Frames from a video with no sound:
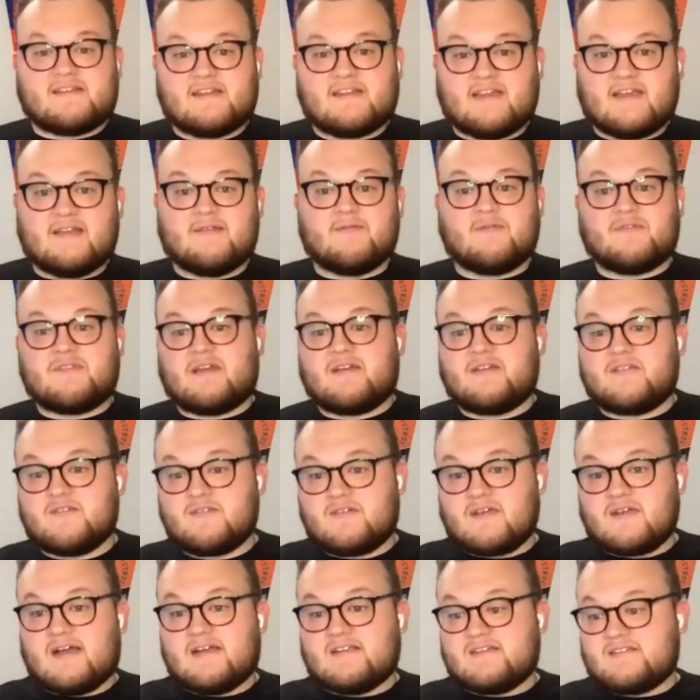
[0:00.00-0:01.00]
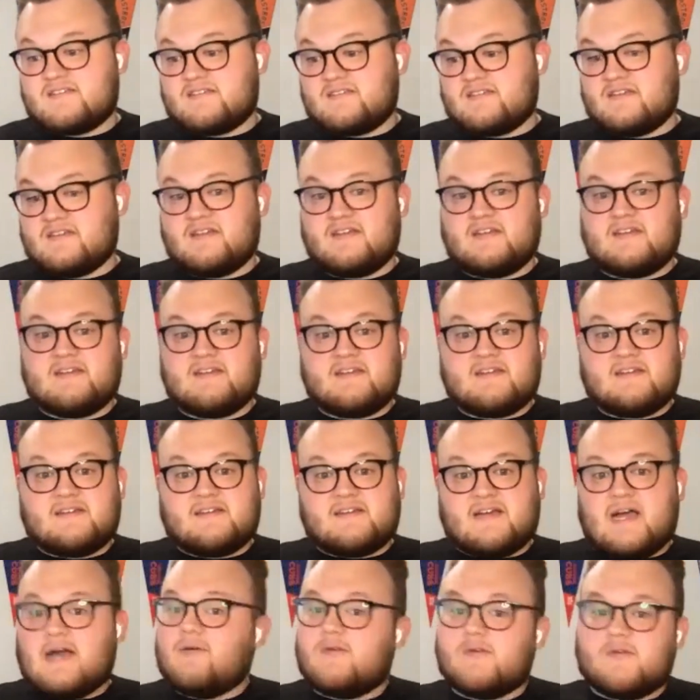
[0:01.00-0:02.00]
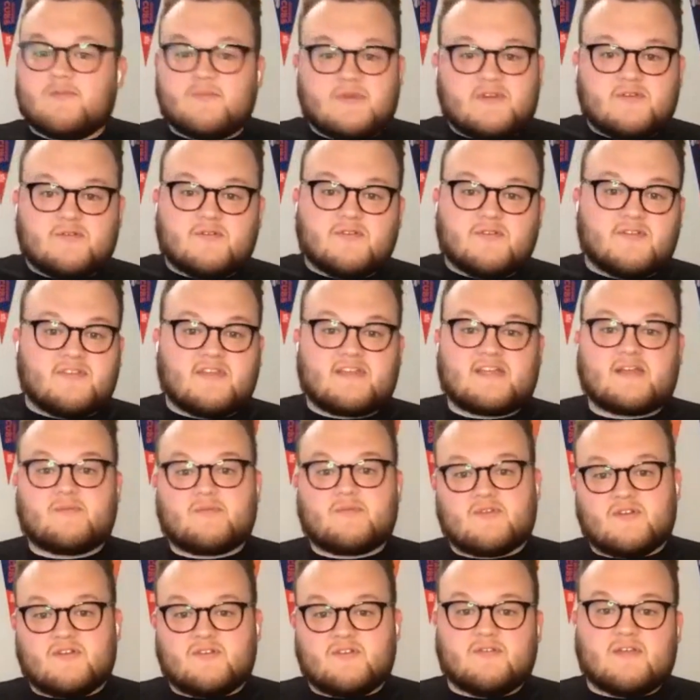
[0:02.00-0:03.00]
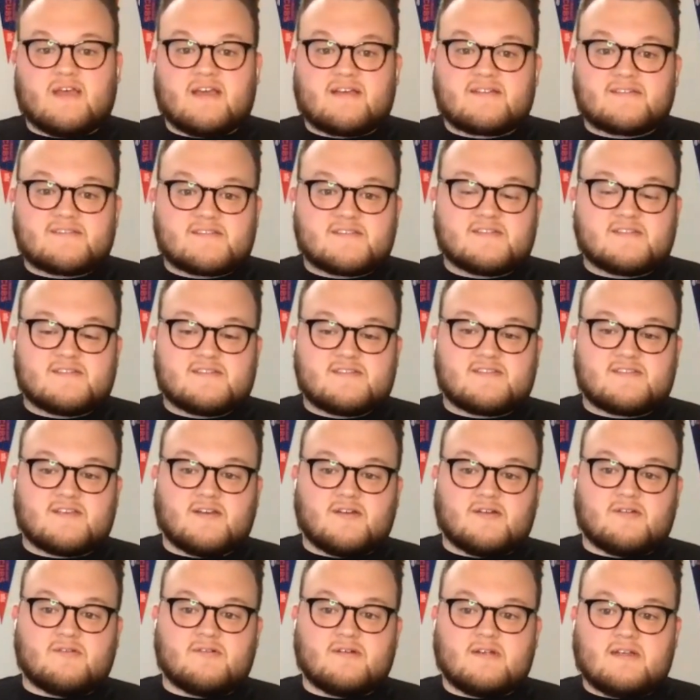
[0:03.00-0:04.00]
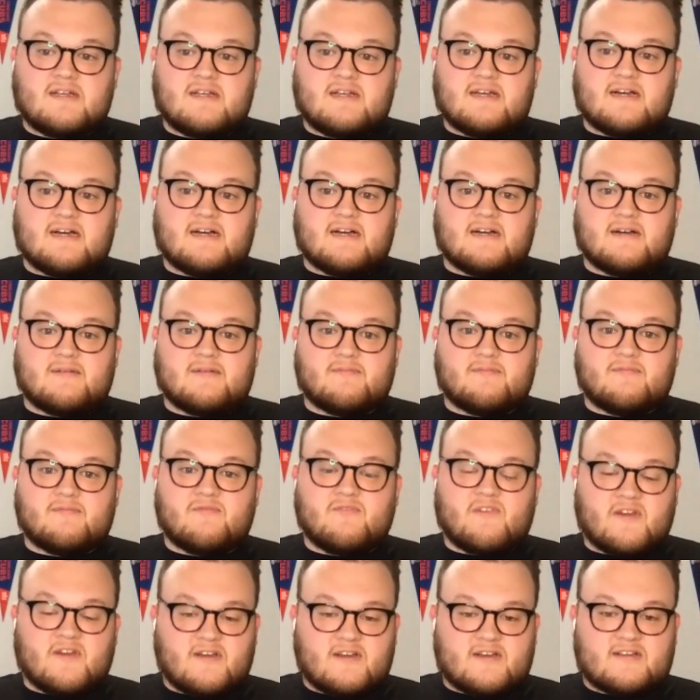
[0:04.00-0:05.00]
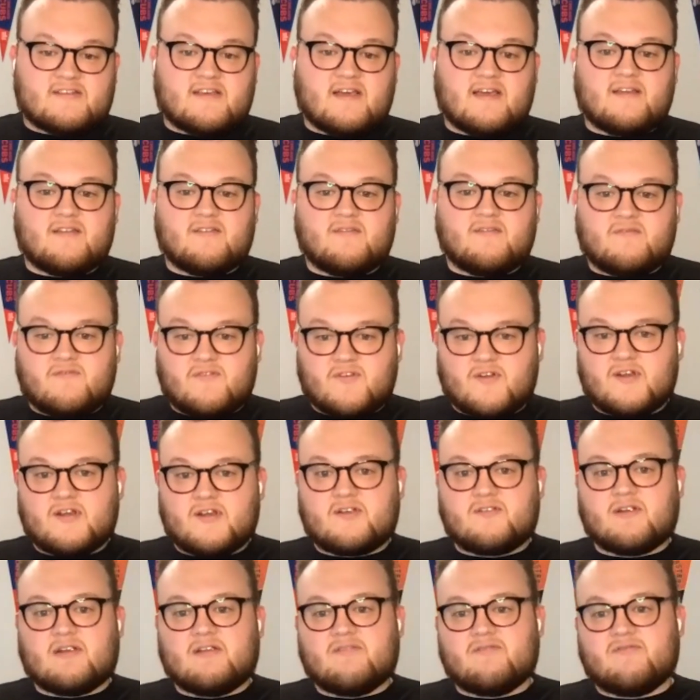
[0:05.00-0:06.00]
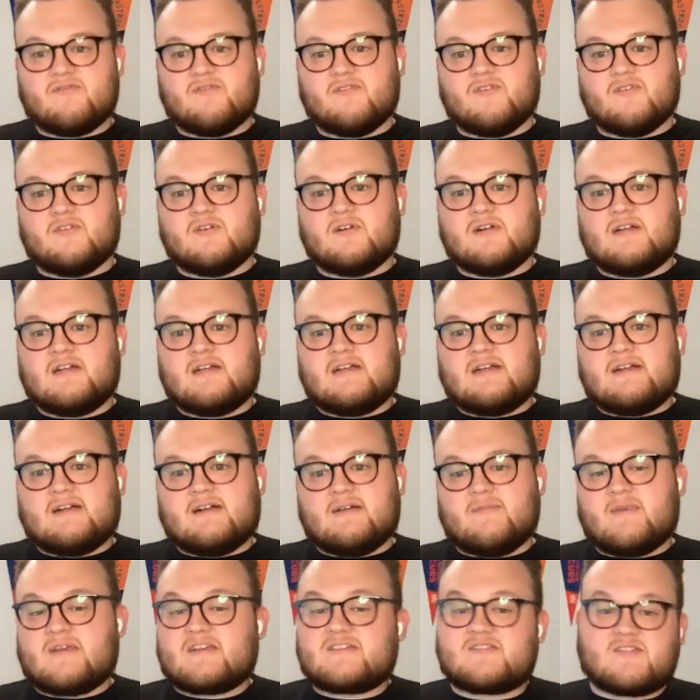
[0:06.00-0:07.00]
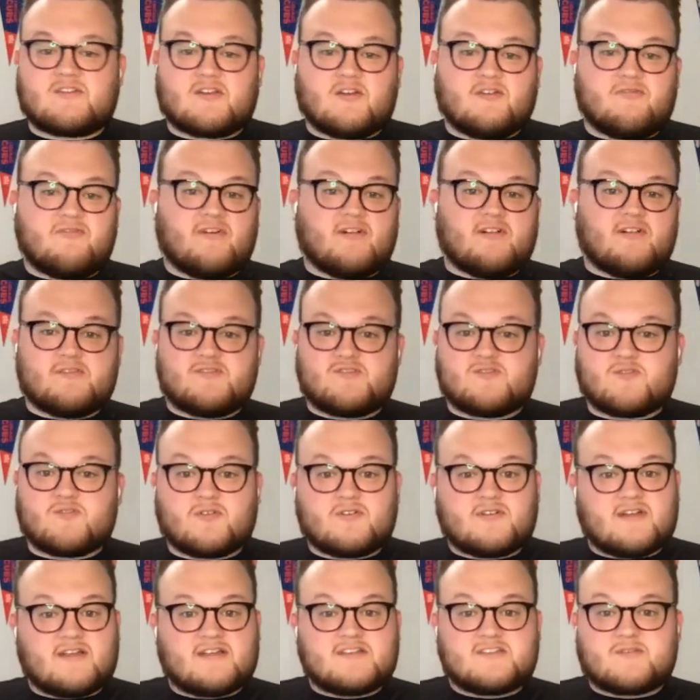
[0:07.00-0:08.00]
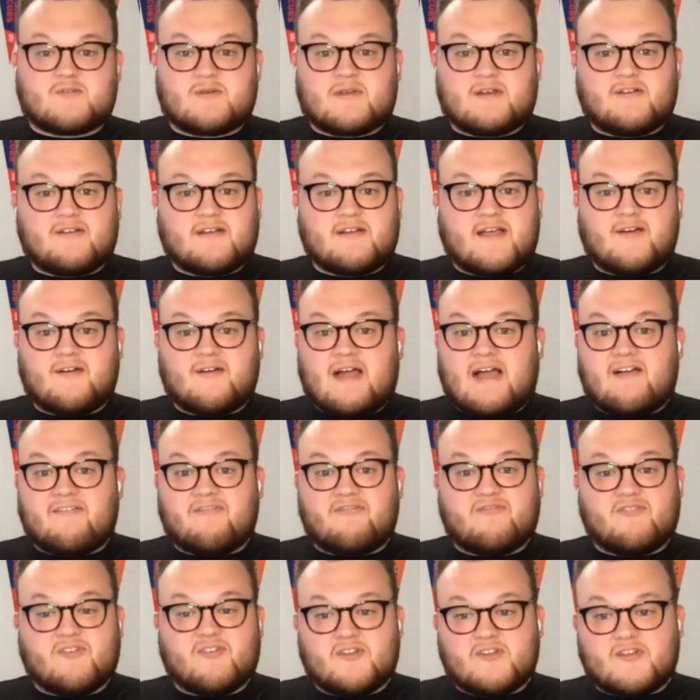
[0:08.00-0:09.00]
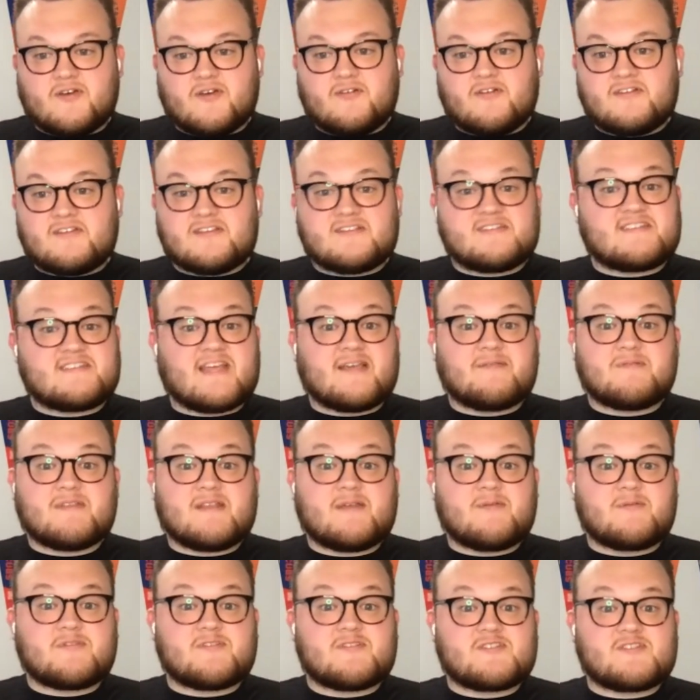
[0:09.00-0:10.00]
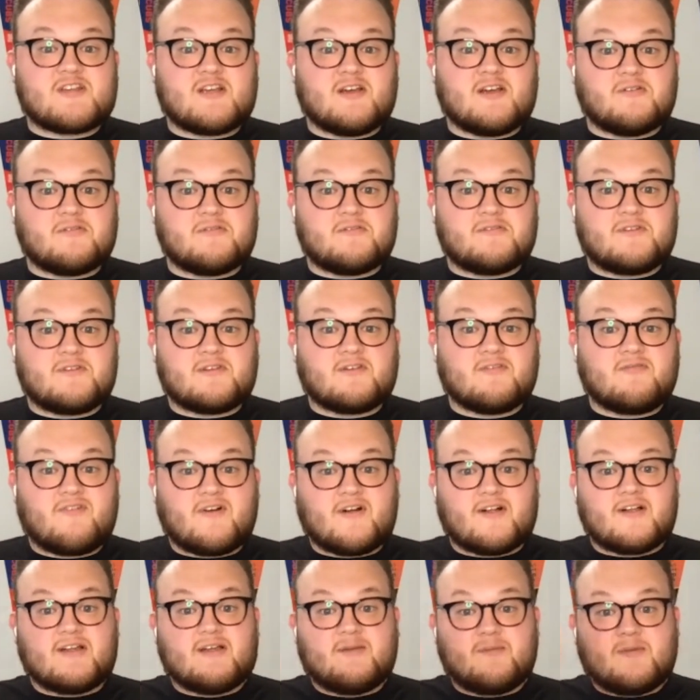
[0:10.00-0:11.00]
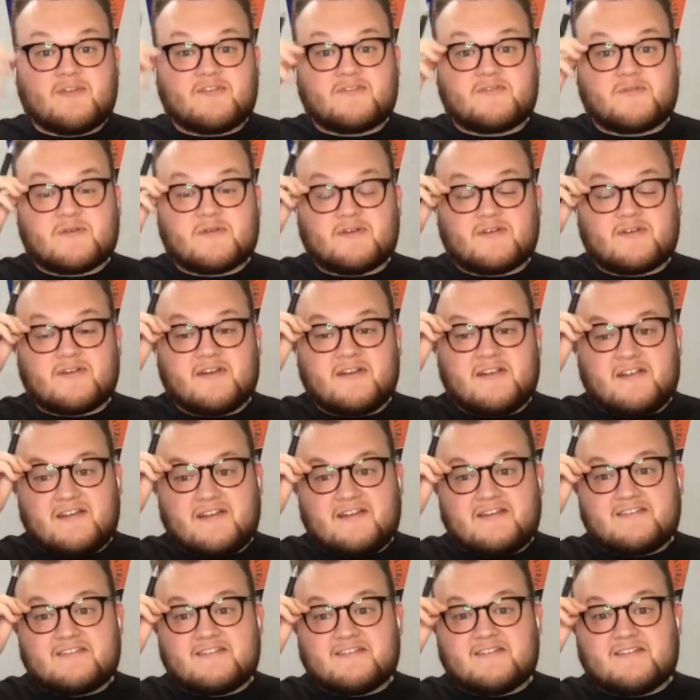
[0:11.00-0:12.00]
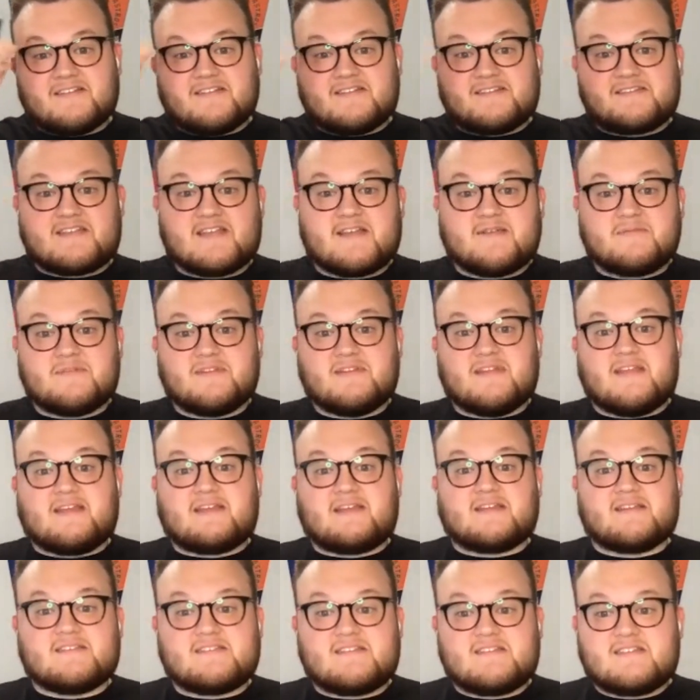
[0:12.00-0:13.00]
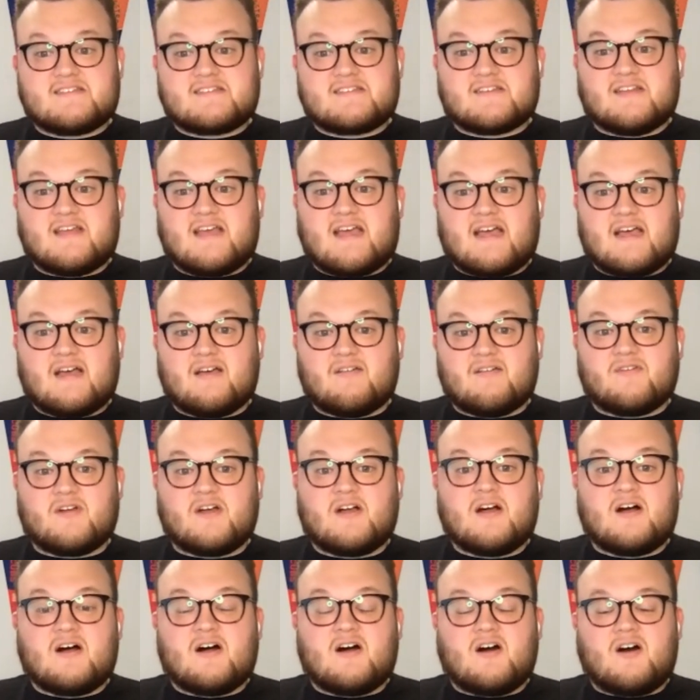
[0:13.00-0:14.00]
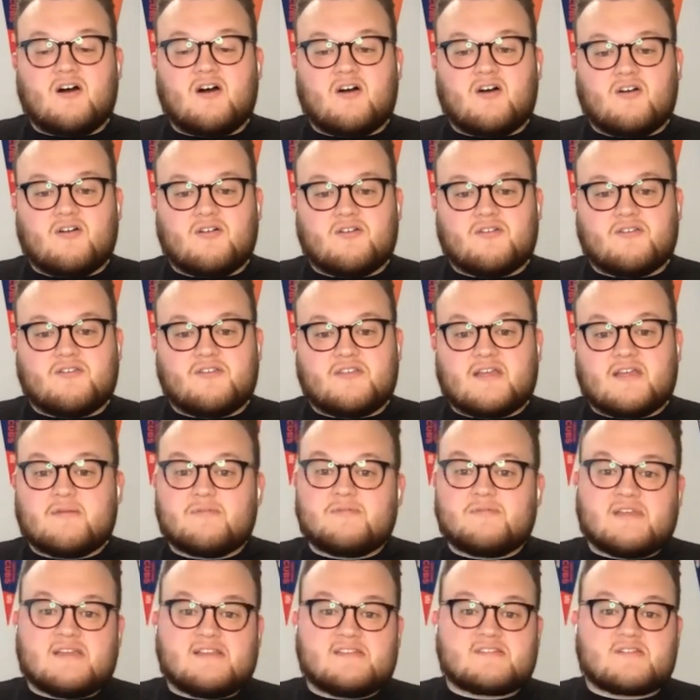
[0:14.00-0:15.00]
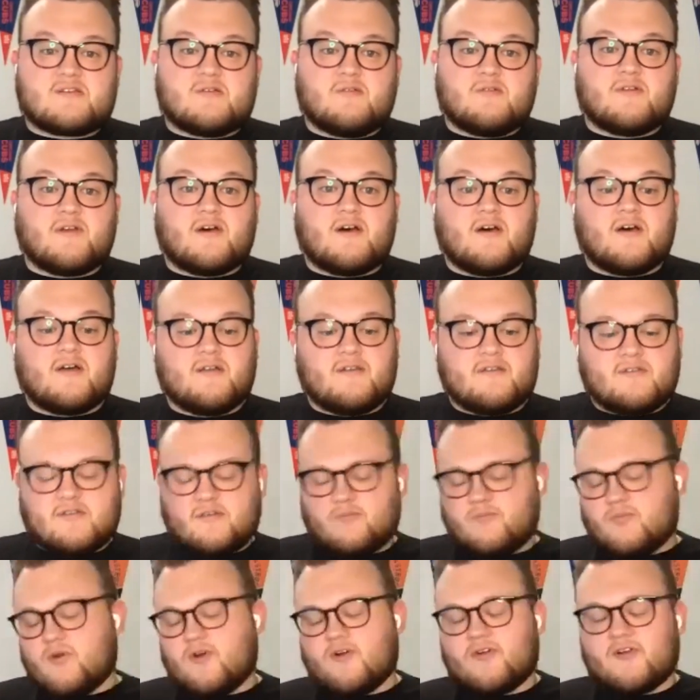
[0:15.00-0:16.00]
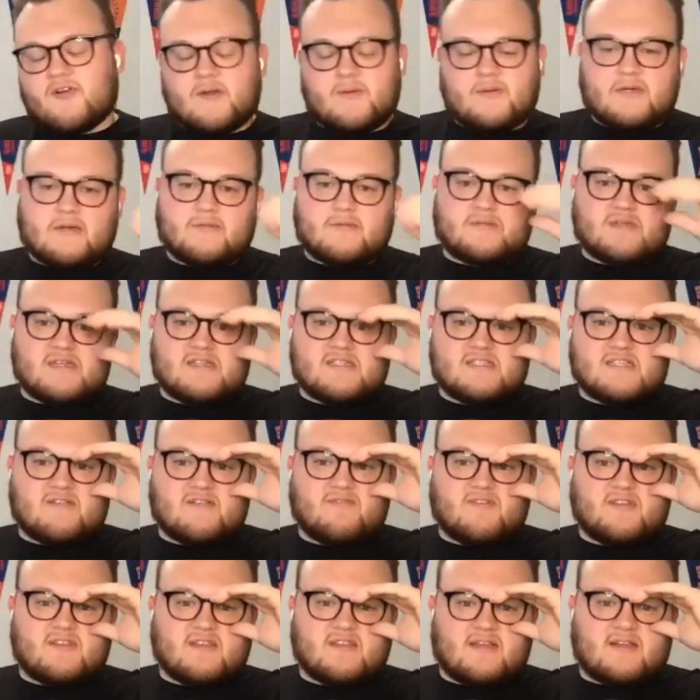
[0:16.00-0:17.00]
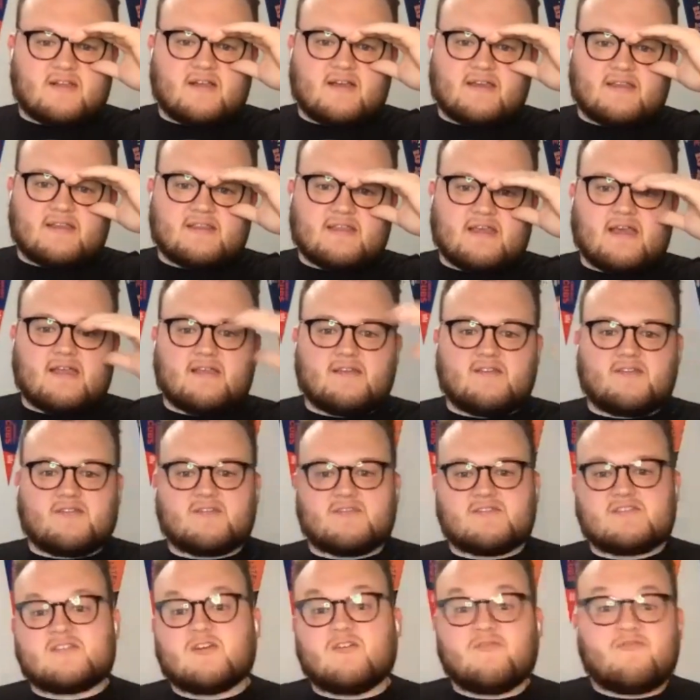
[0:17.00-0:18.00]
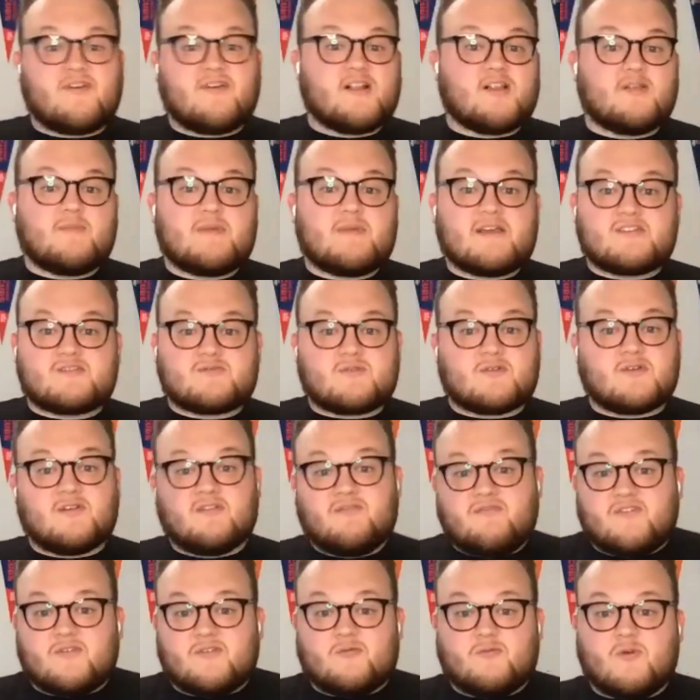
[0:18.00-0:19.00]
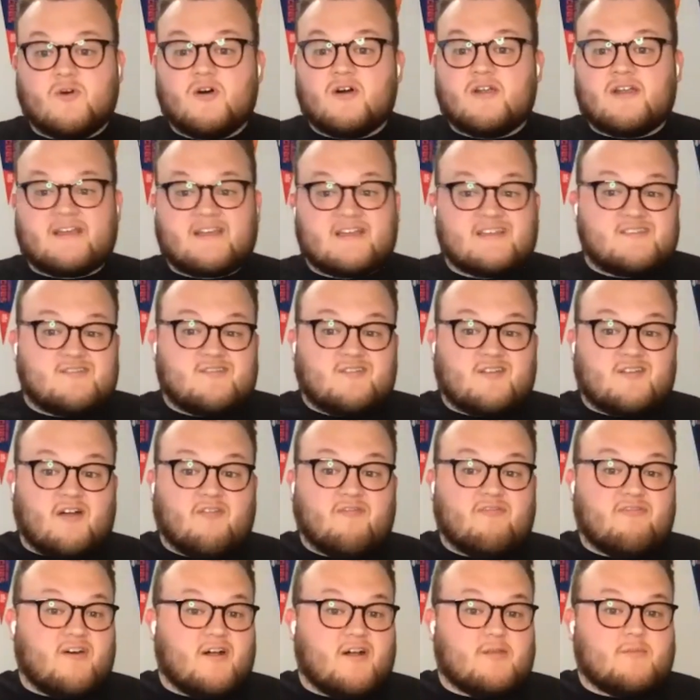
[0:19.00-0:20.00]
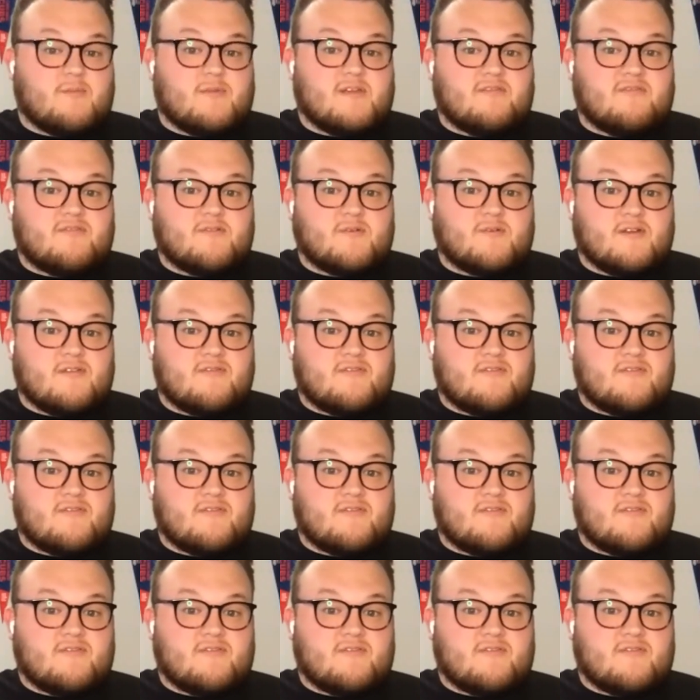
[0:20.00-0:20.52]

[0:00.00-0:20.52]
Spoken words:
And without you guys, I wouldn't be doing the thing I'm going to do next. So very excited, very grateful. Make sure you go follow Jordan on Twitter now at Footnoted to stay up to date with the show. You go follow him on Twitter to stay up to date, because he's going to have all the updates going on, the programming updates, everything like that. You can still follow me on Twitter if you want. I guess you could unfollow me if you want.